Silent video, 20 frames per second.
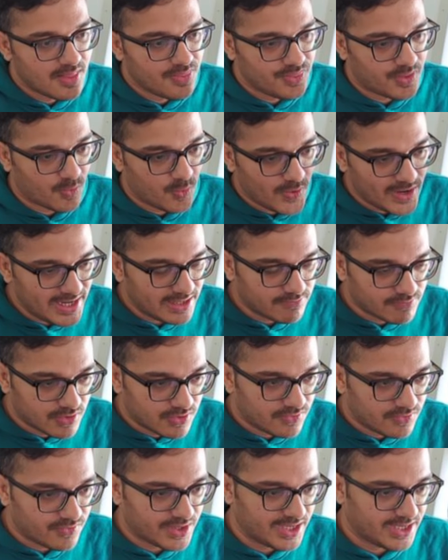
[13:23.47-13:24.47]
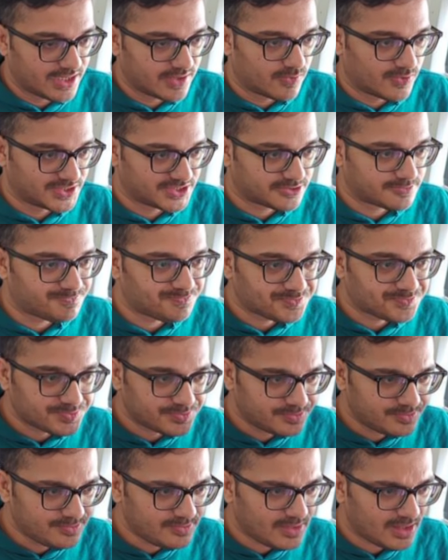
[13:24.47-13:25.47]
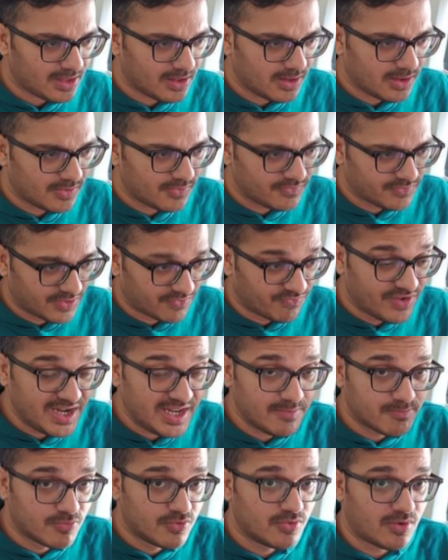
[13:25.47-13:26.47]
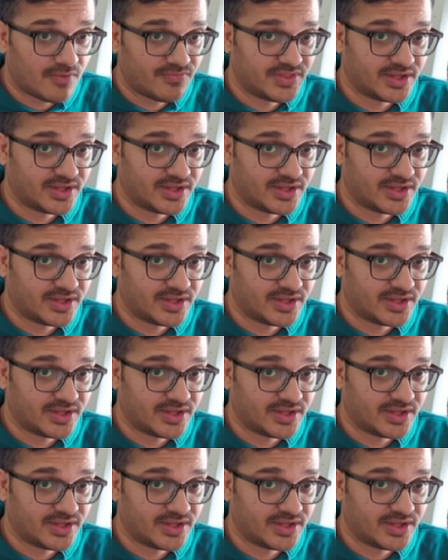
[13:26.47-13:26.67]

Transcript: The winning move here was, the winning move